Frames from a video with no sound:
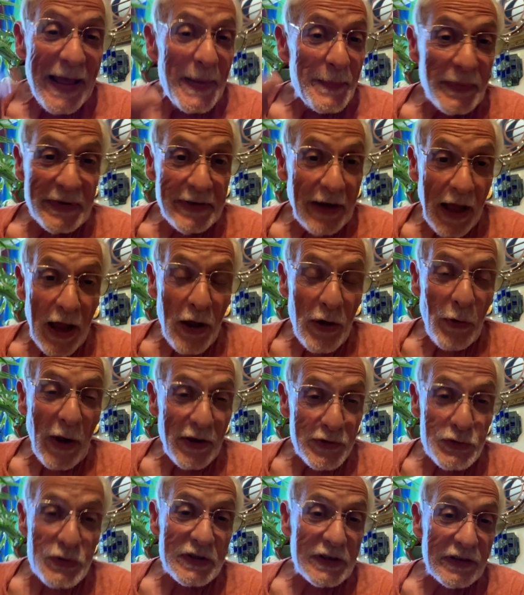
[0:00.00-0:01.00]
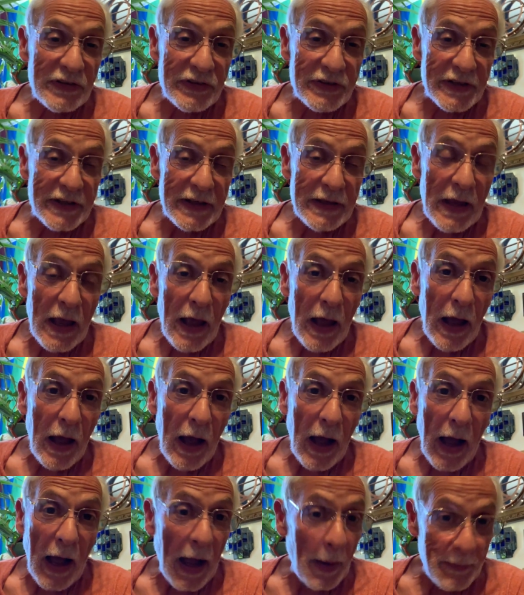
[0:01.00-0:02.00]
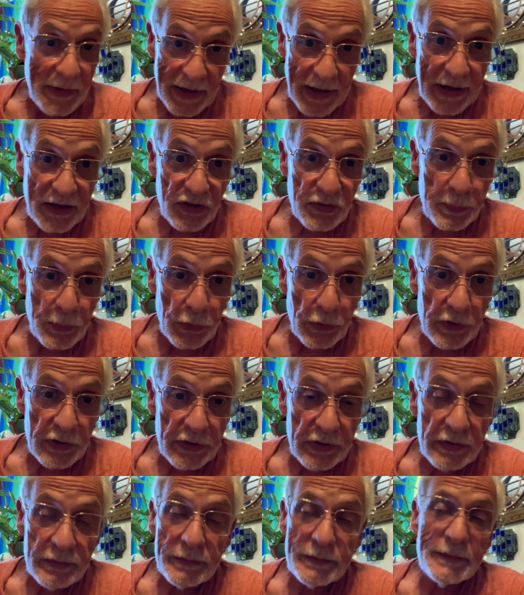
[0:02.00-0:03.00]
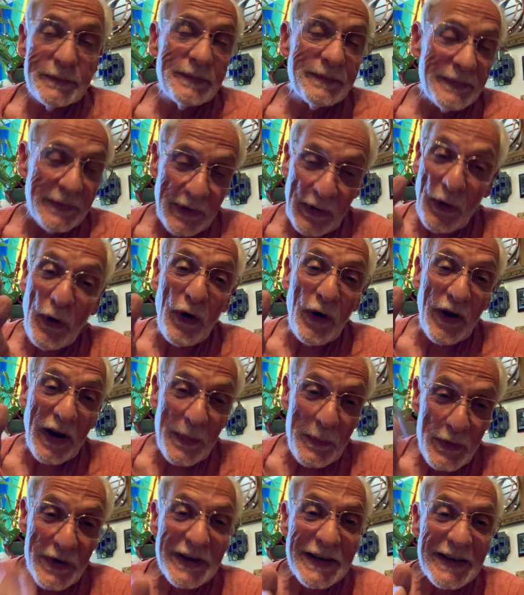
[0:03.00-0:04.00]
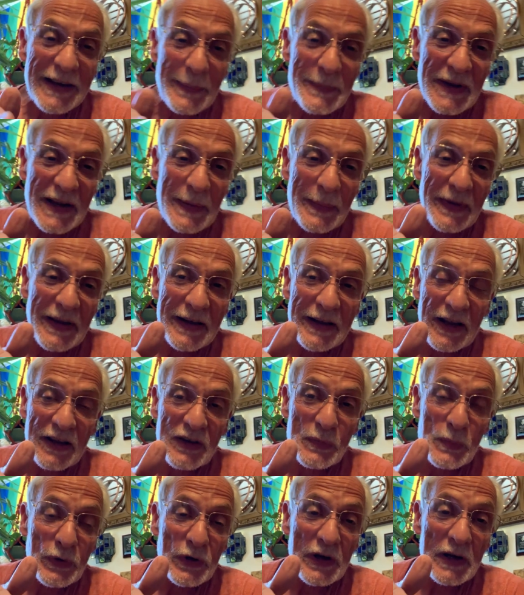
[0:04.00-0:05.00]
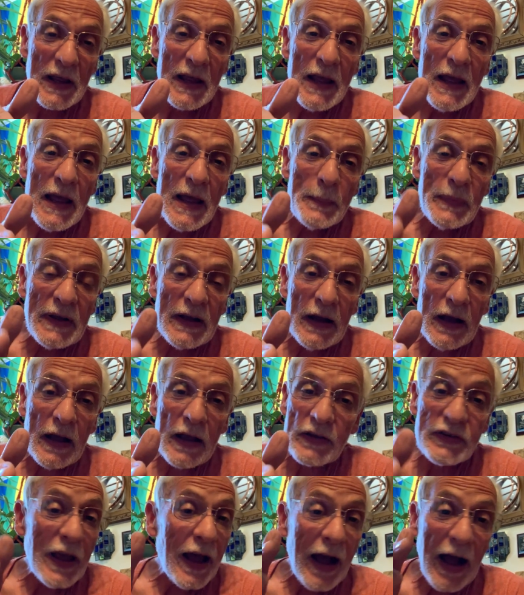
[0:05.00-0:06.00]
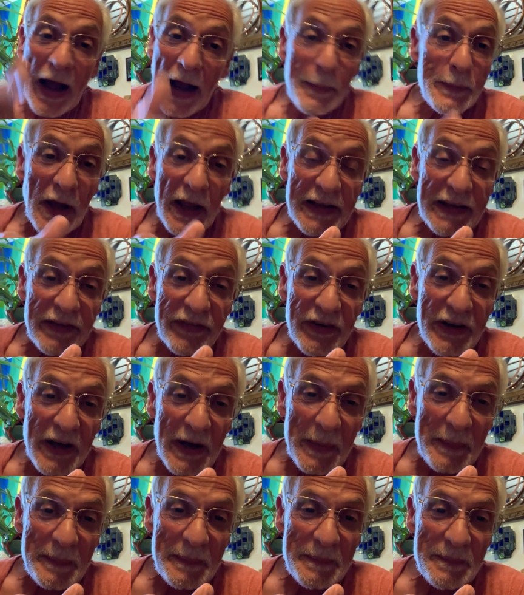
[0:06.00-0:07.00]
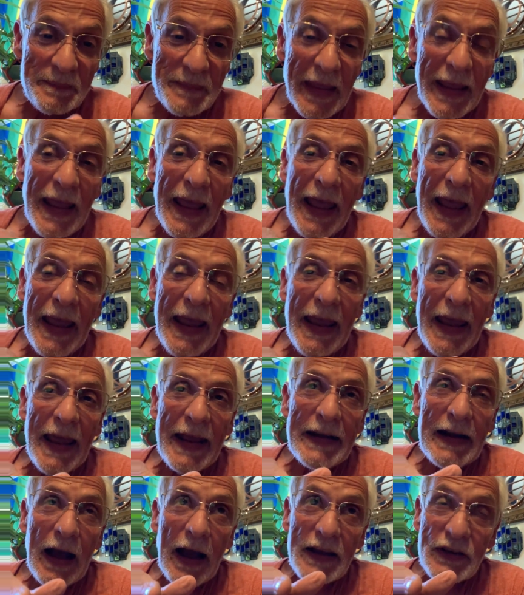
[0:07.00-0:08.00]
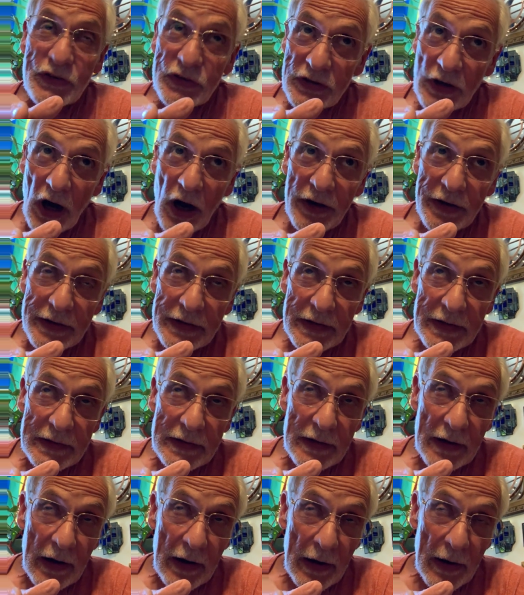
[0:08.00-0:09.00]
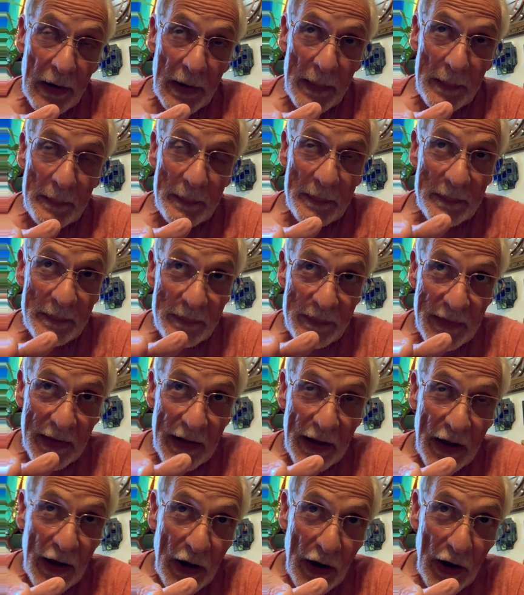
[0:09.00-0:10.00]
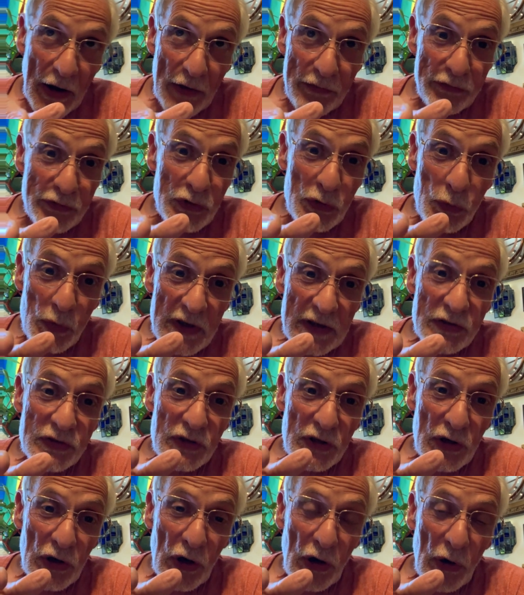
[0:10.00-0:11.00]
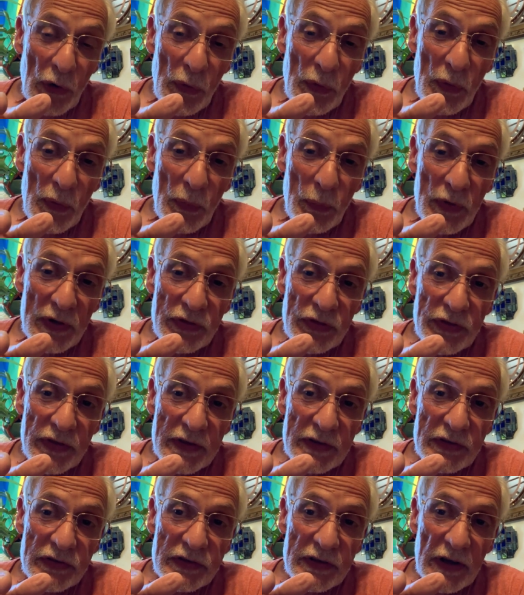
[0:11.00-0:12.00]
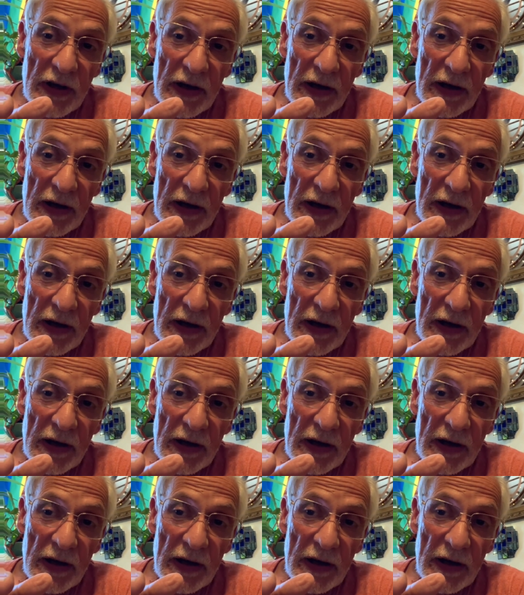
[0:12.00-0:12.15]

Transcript: But now, as you can see, I'm an expert, or I'm working on becoming an expert because I'm not giving up. And I started a few weeks ago with this